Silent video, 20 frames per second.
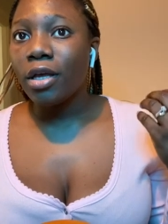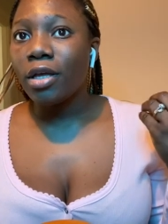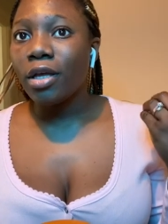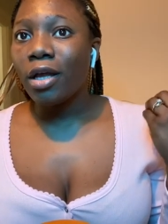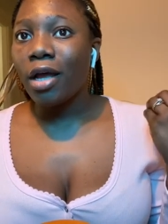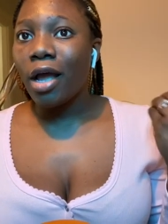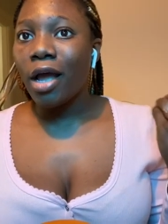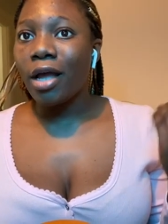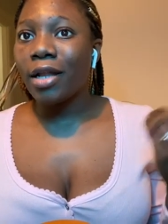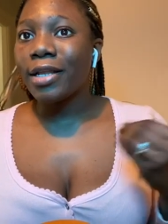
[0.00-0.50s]

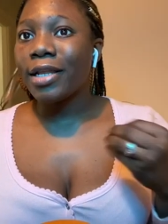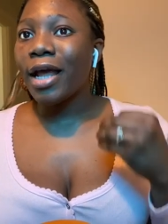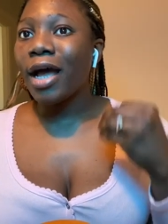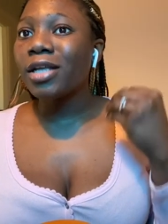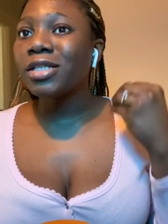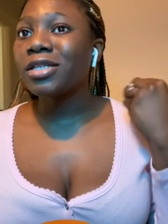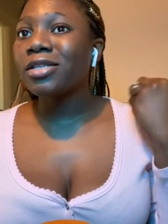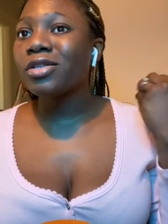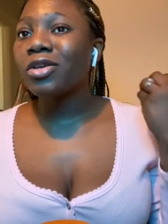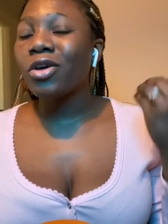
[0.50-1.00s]
And
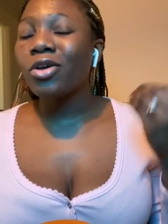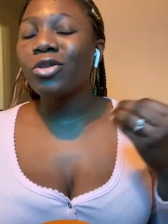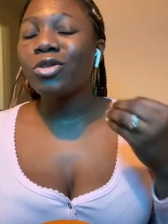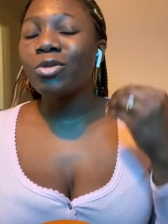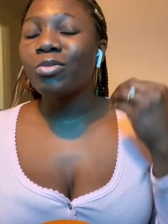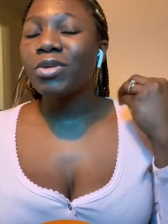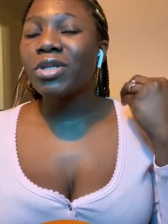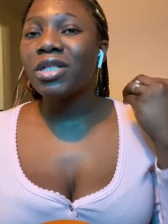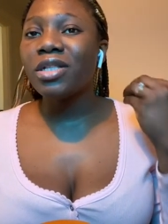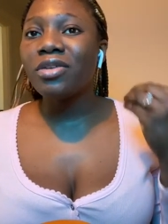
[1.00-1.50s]
that is going to
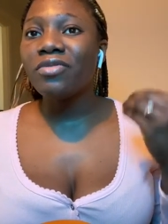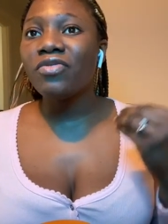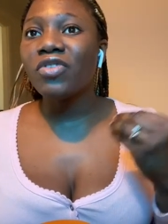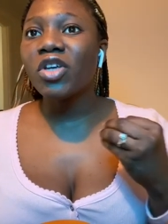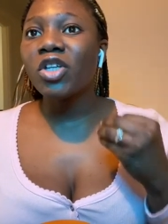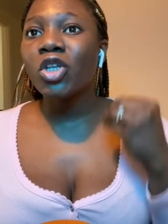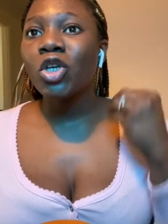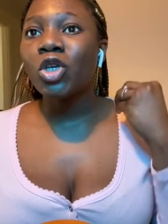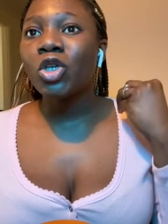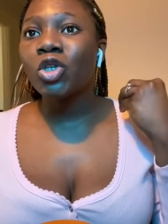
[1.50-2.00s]
be
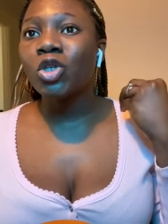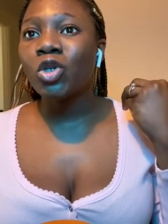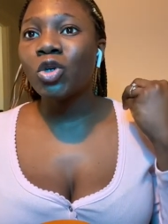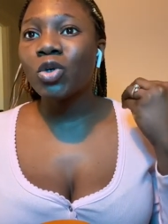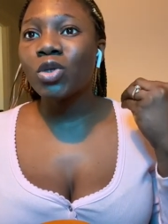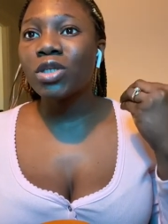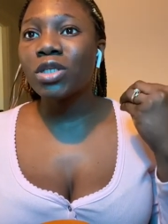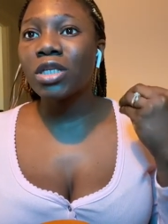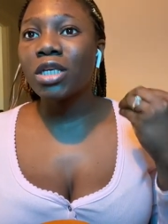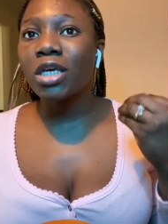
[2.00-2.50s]
leaving your
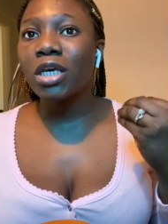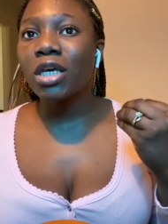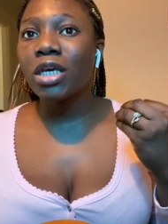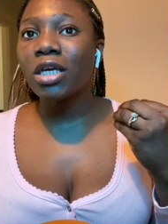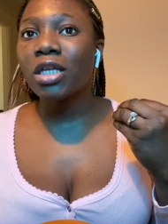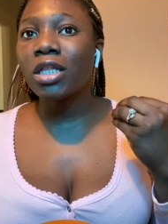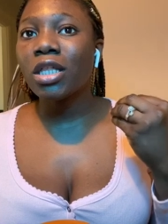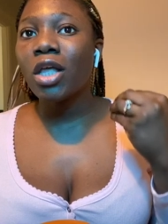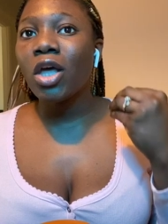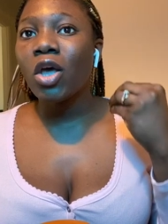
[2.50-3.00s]

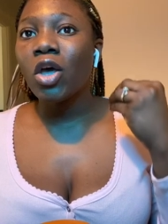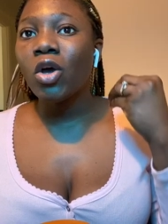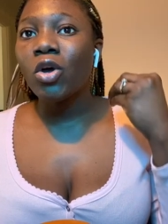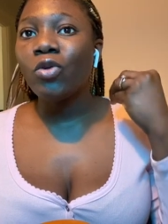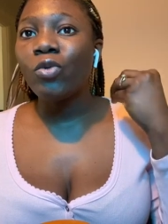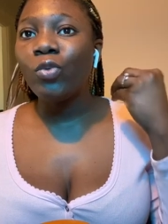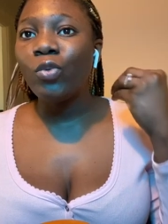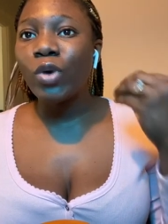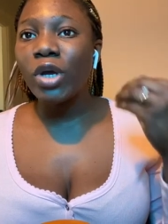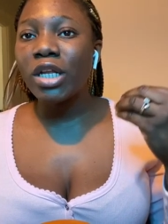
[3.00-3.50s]
skin
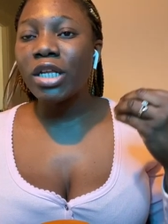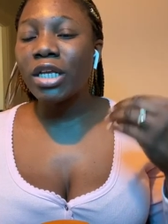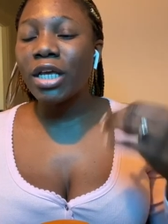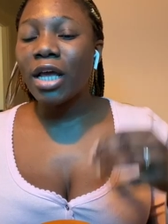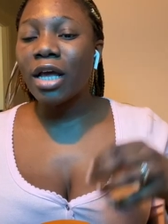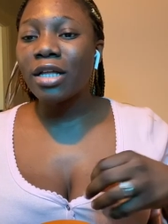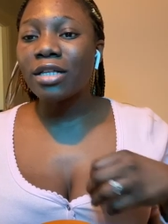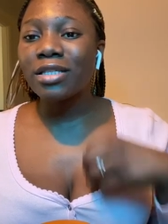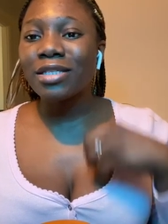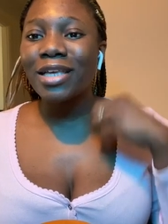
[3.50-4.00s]

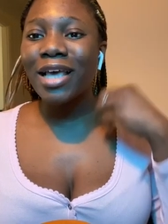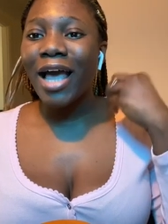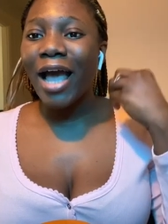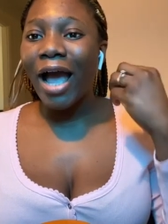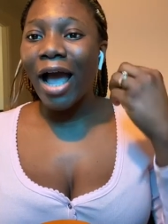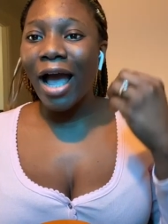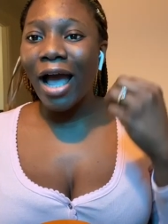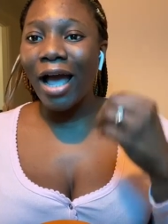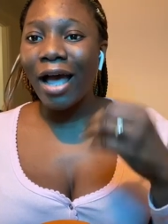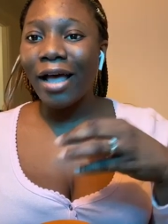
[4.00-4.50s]
radiant
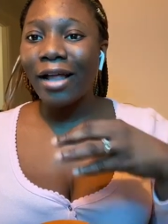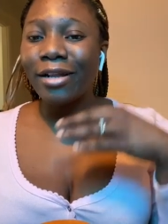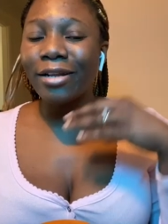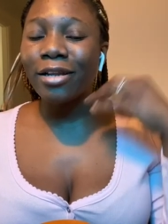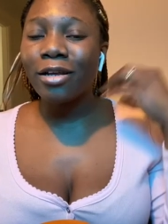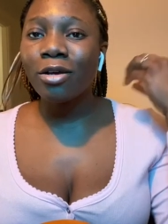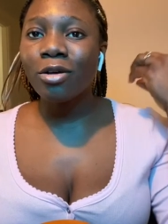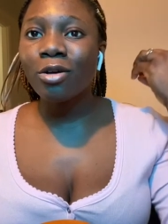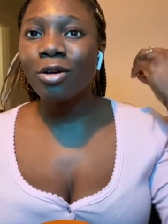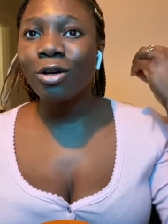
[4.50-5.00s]
and
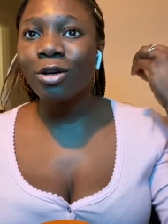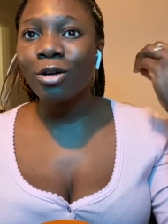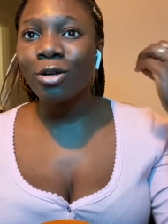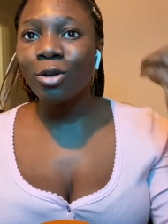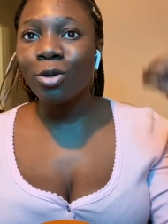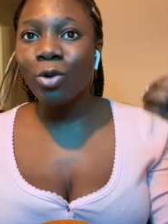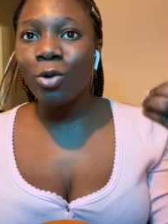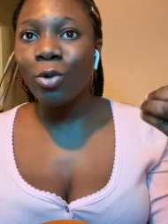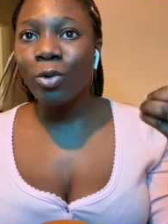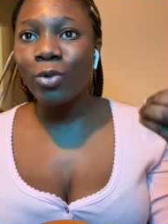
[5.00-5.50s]

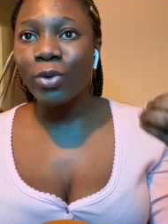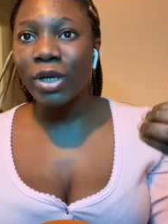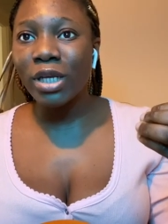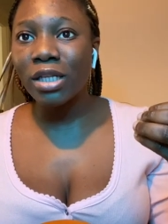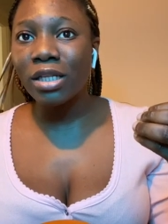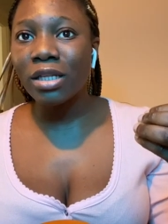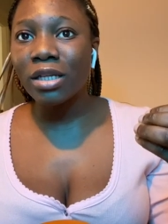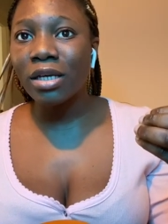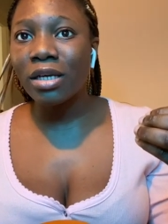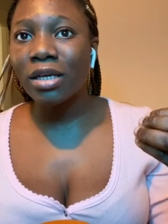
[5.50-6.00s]

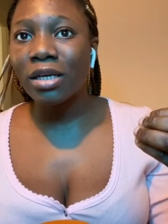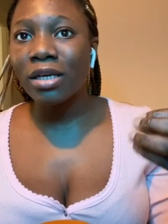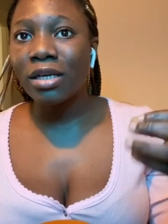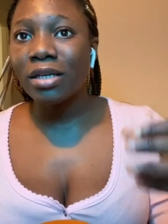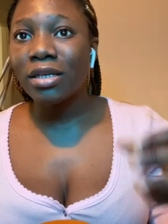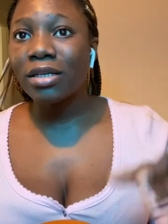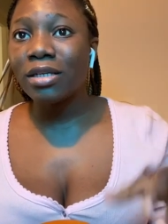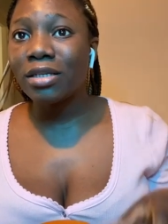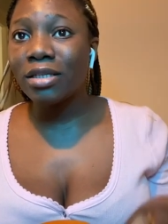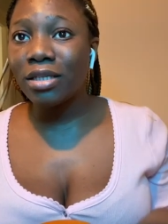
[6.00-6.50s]
glowing.
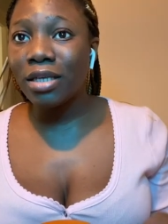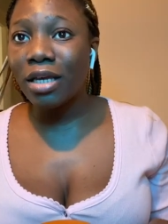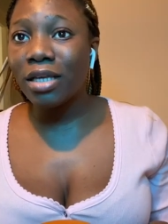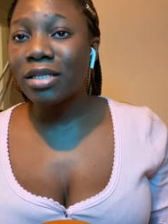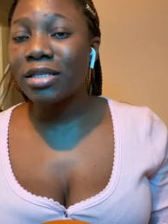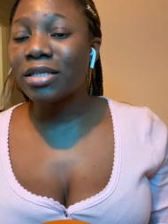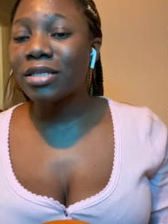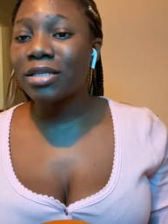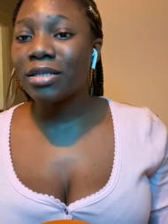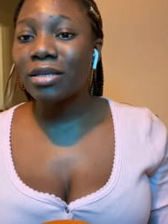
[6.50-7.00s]

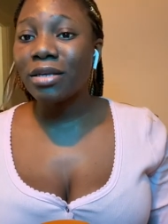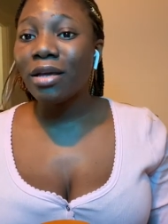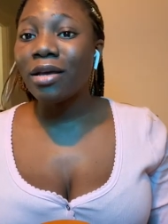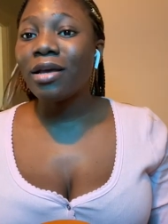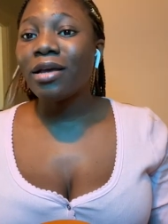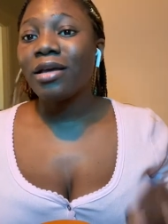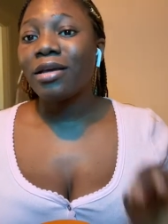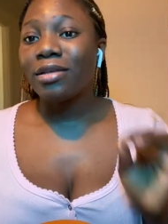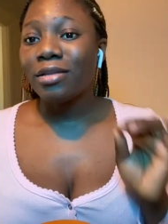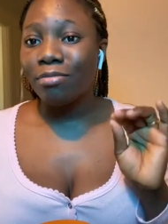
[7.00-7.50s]
Yes,
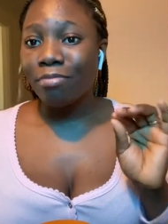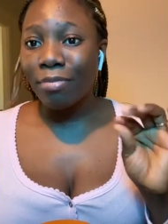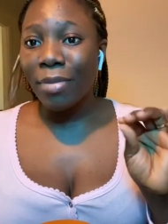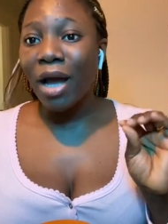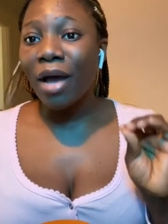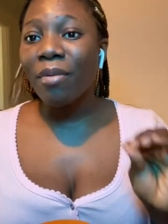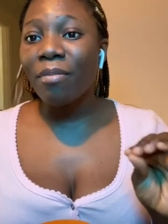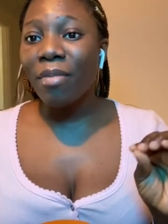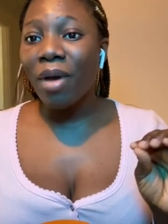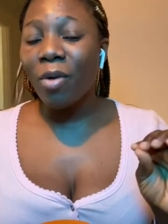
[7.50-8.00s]

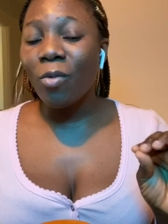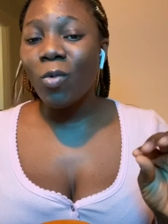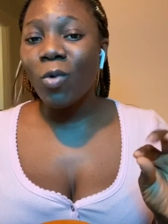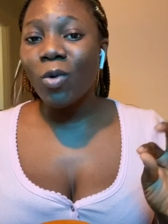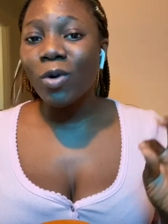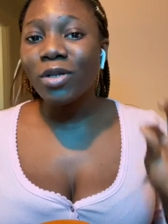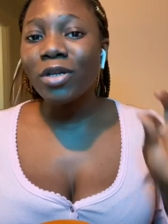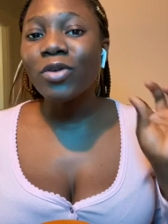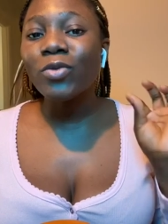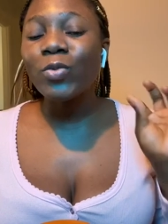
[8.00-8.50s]
mark my
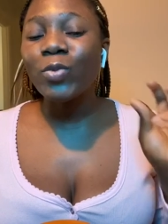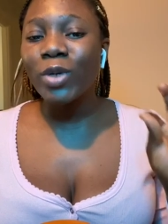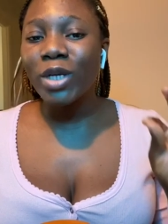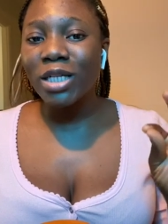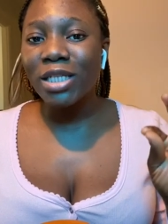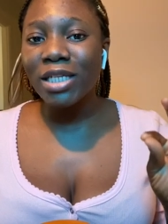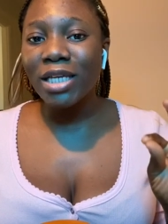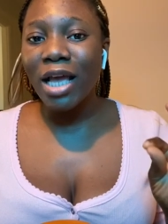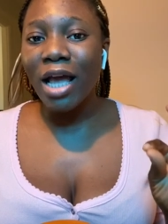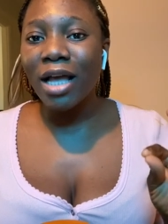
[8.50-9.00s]
word,
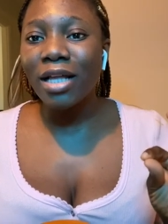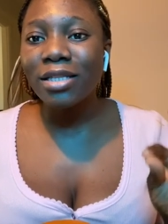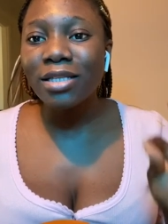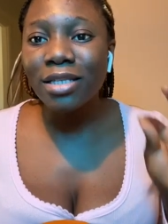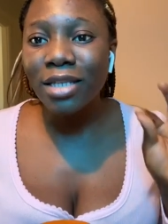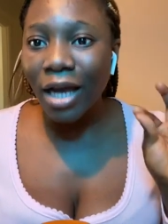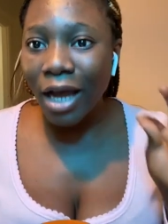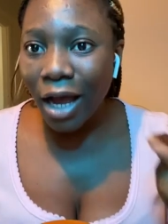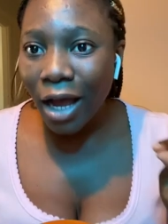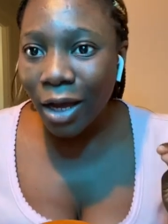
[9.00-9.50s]

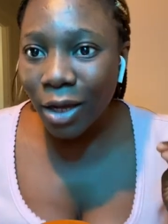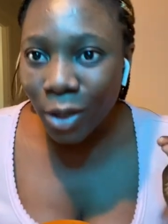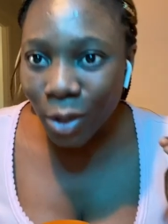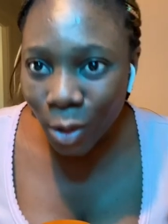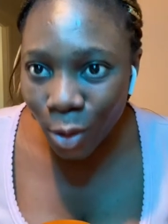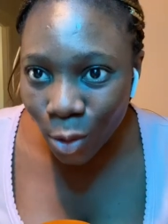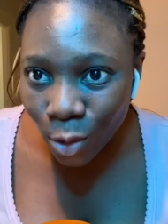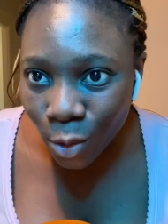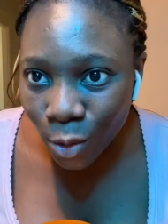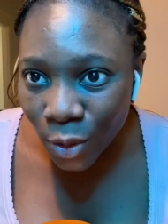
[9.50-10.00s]
radiant and
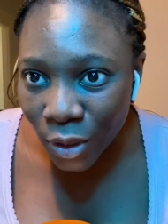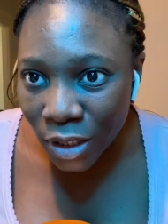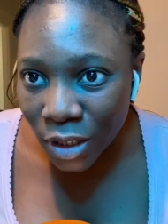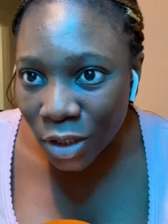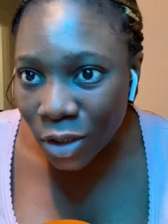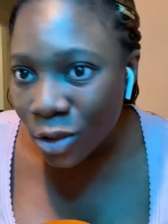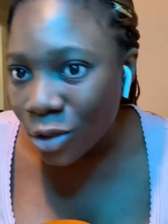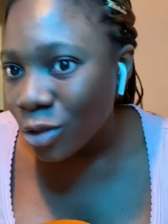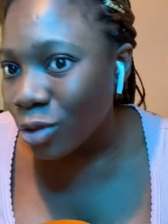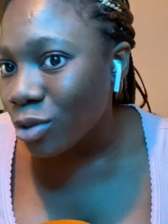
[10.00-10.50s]

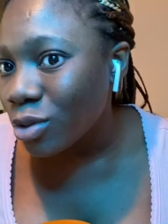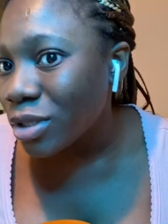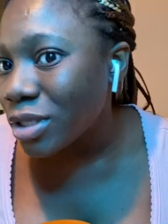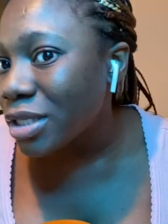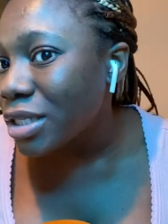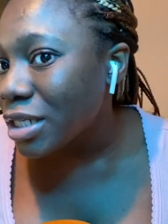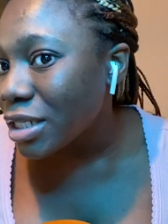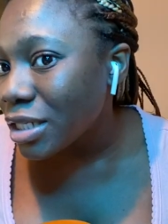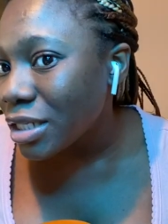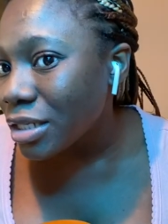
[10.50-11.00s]
glowing. You
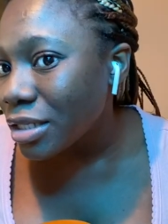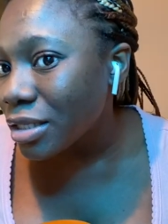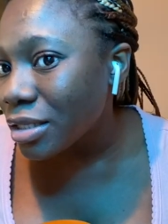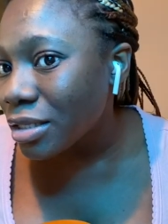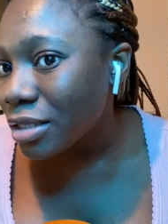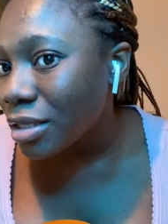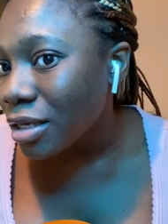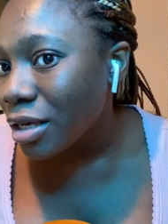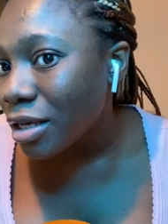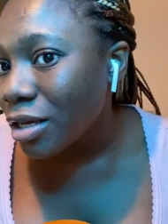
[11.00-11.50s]
see
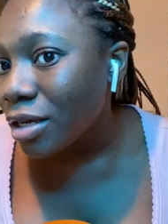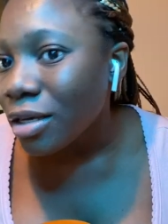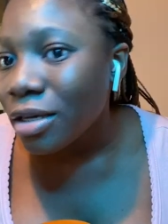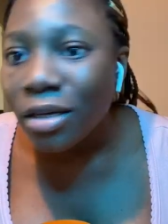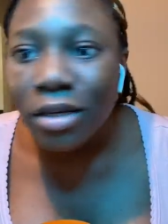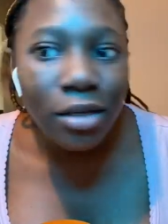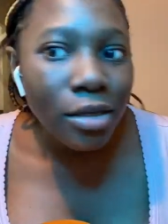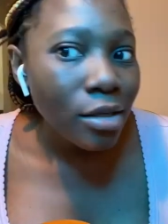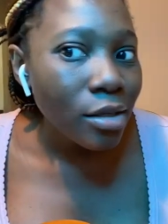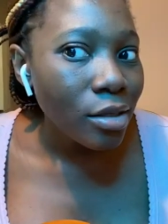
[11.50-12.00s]
this?
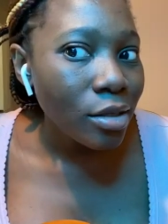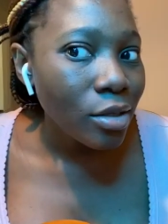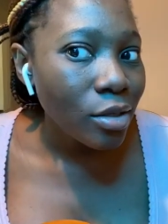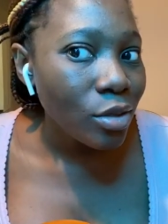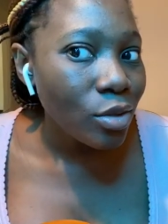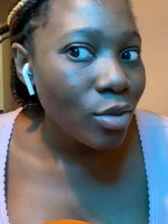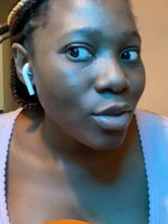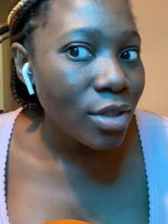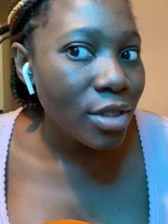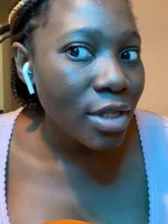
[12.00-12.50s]

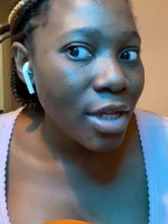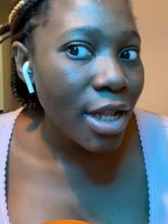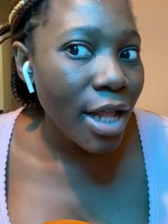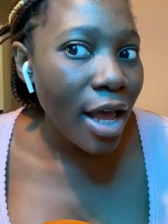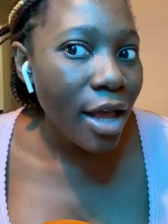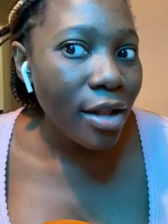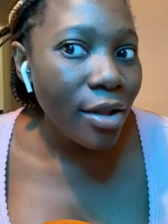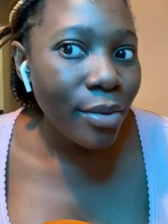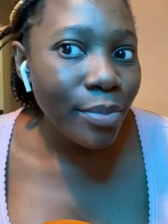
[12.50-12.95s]
You see that?